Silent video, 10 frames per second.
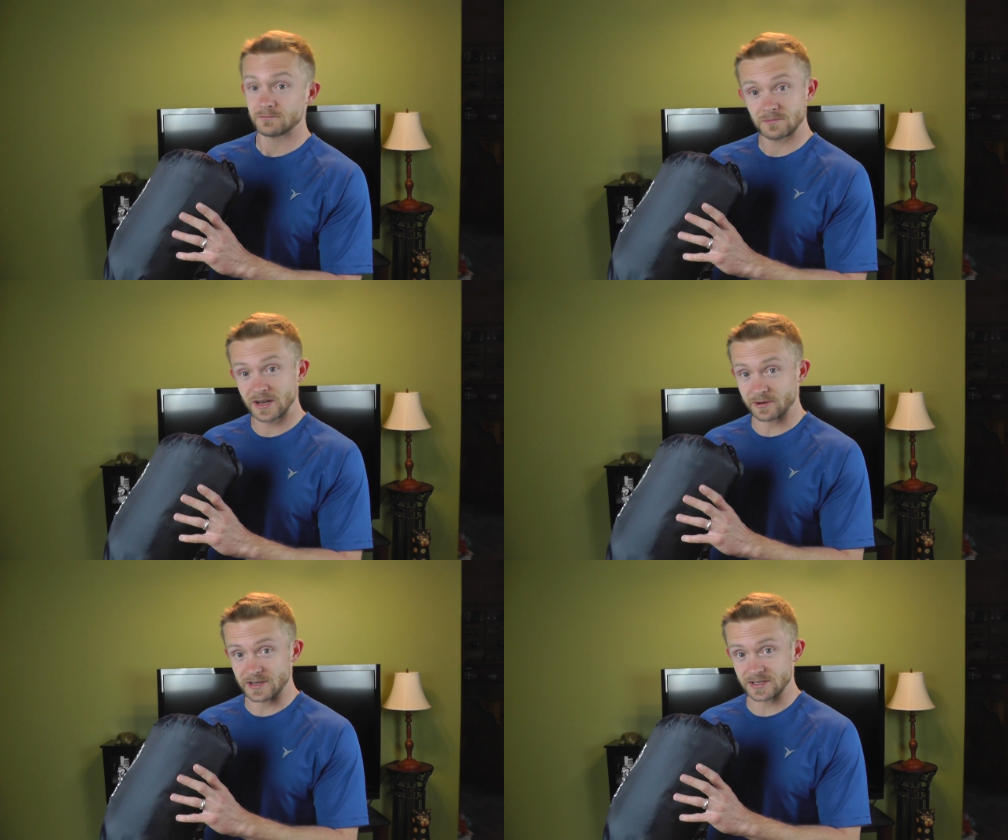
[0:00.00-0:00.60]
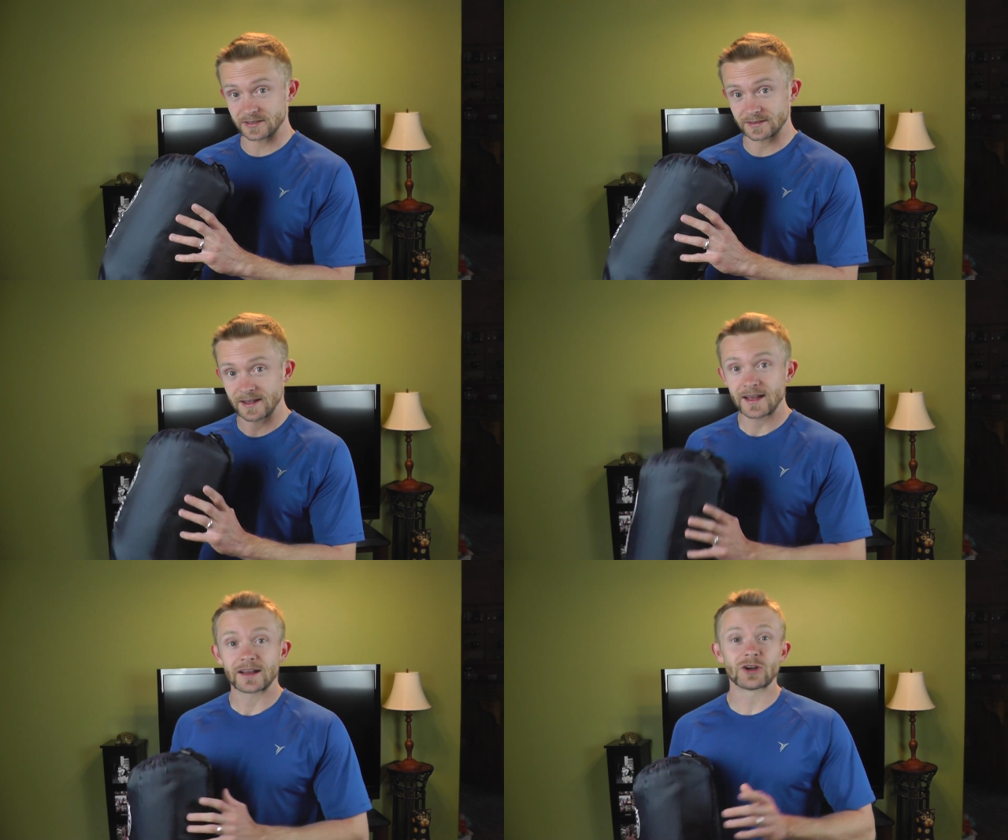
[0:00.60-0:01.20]
Interesting.
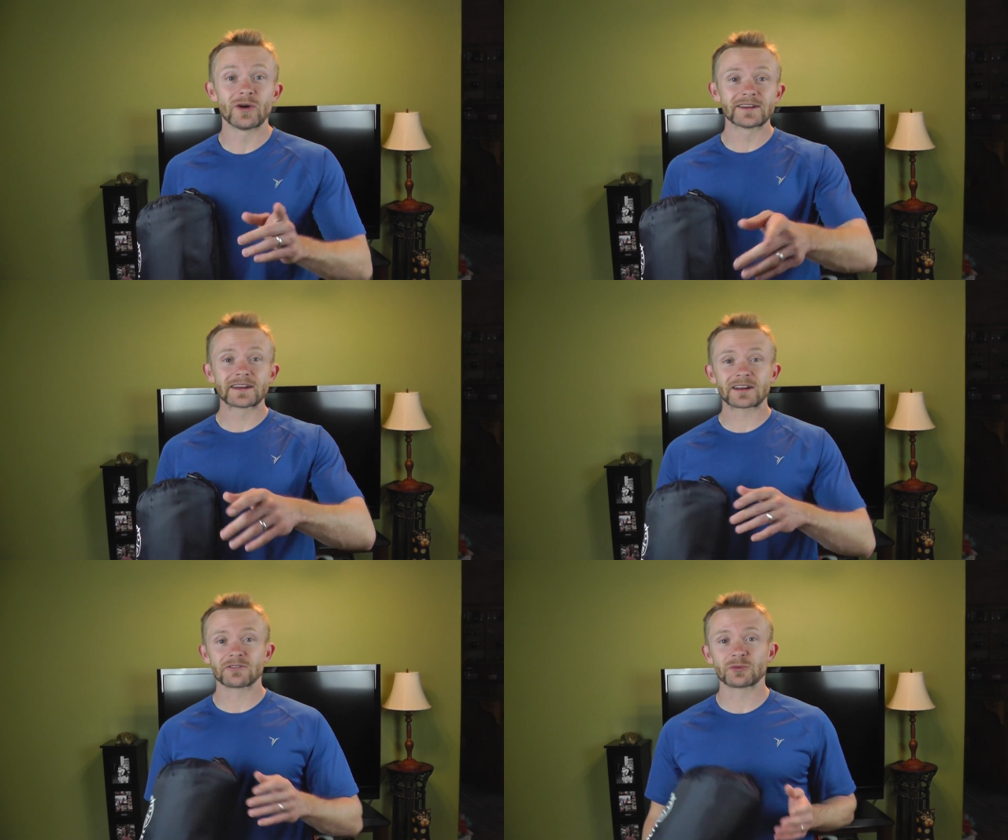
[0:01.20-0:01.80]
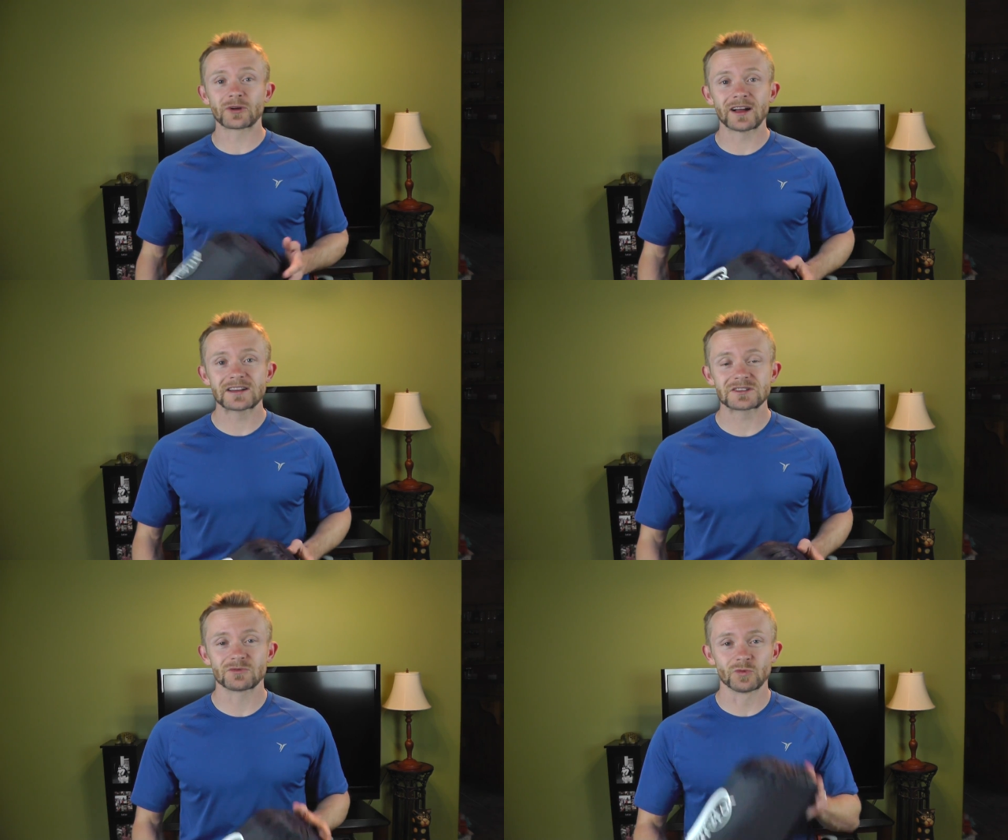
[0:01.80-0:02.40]
Go ahead and get comfortable
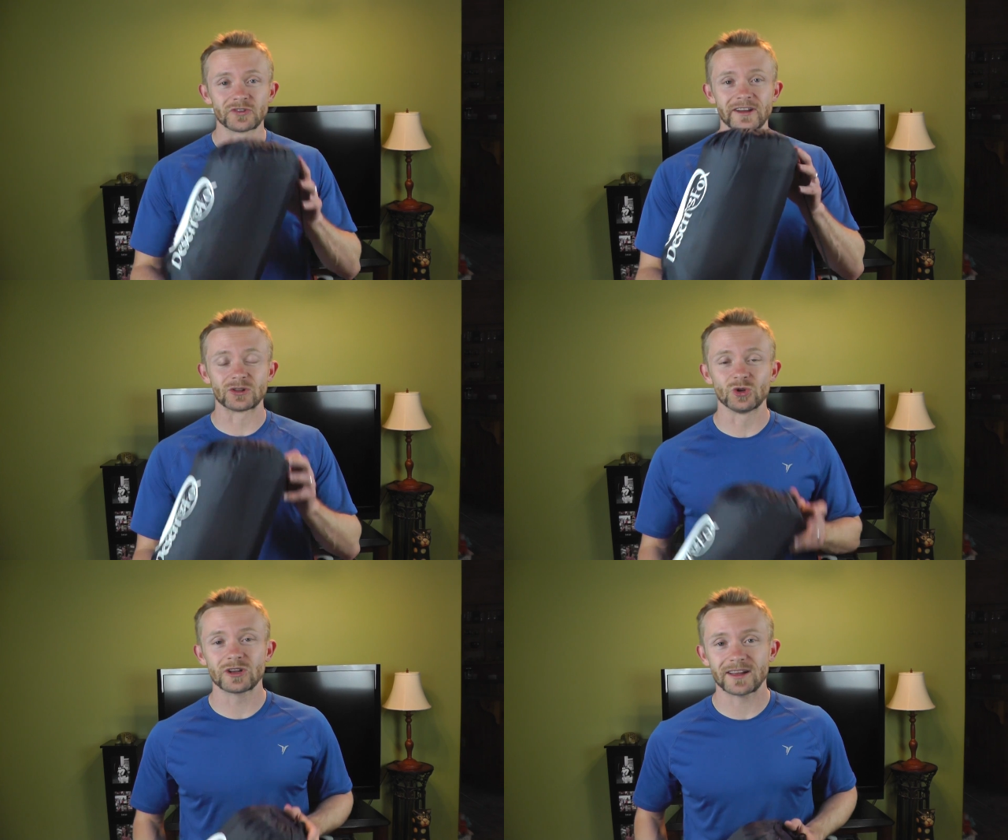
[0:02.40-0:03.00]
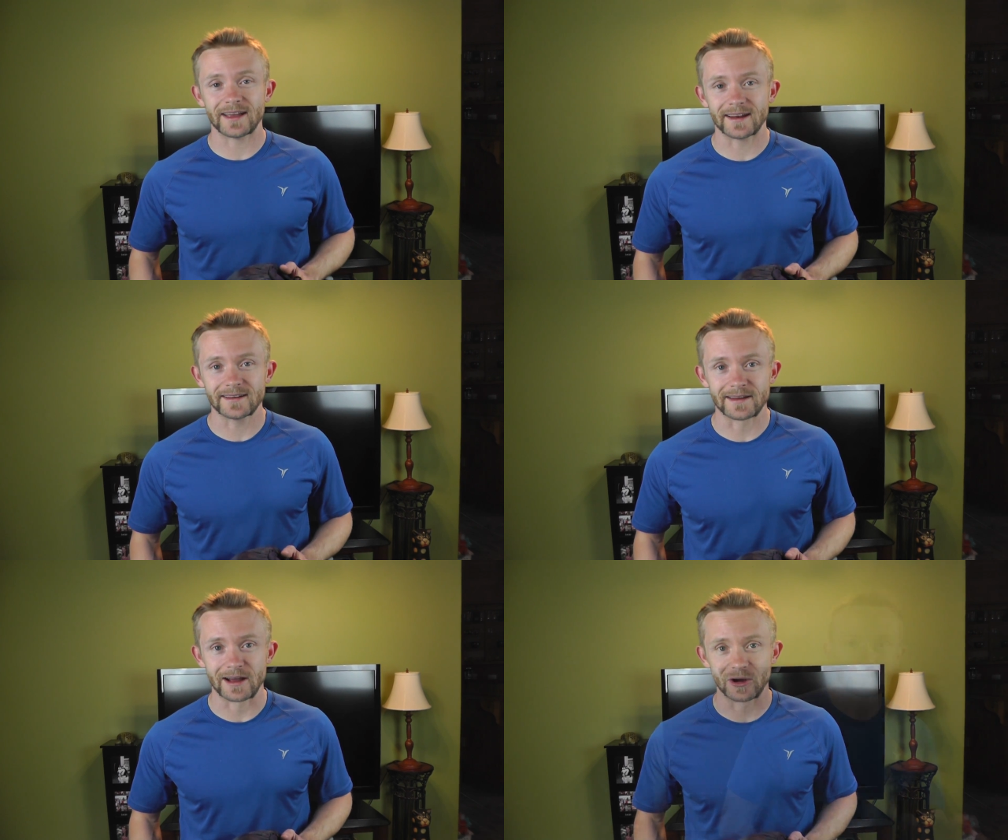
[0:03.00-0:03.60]
guys, we'll take a look at
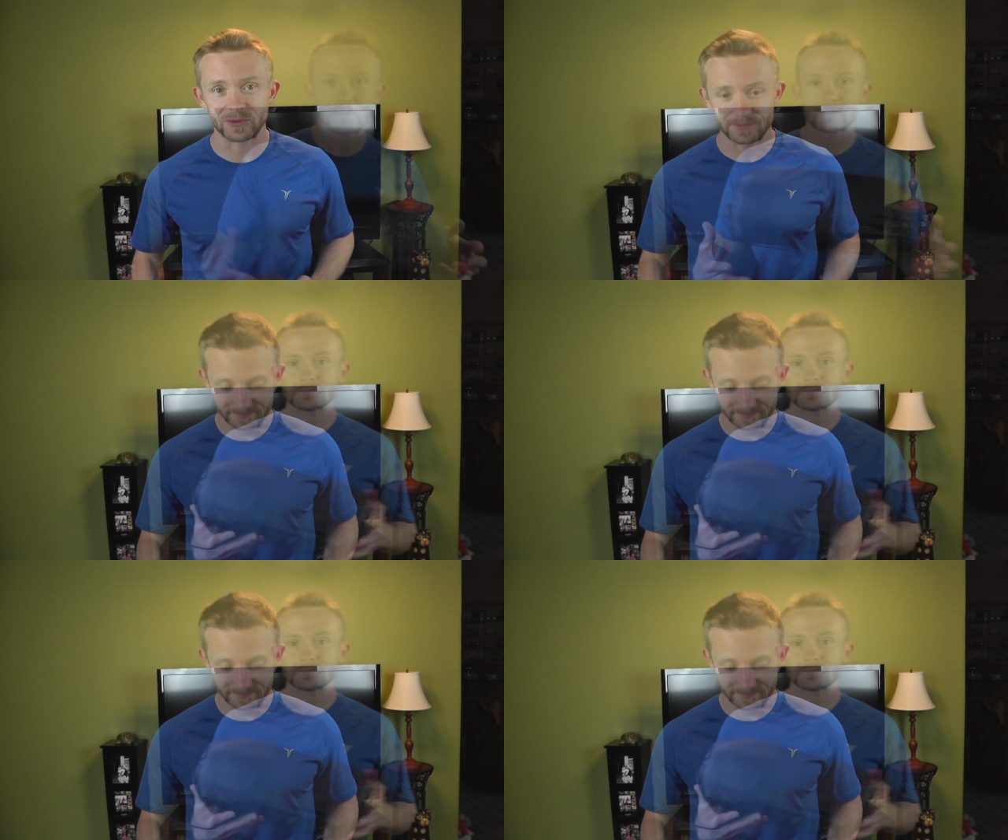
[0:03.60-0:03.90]
it now.